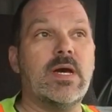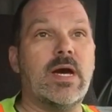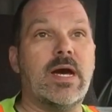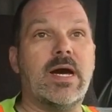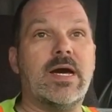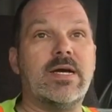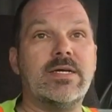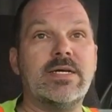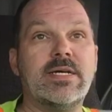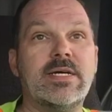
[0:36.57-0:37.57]
It
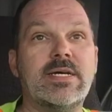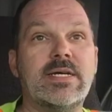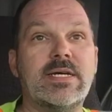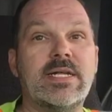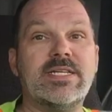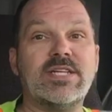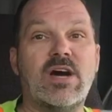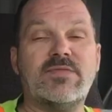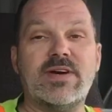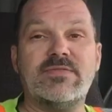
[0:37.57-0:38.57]
is
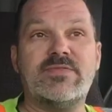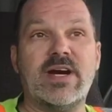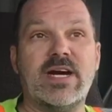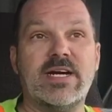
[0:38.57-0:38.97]
off of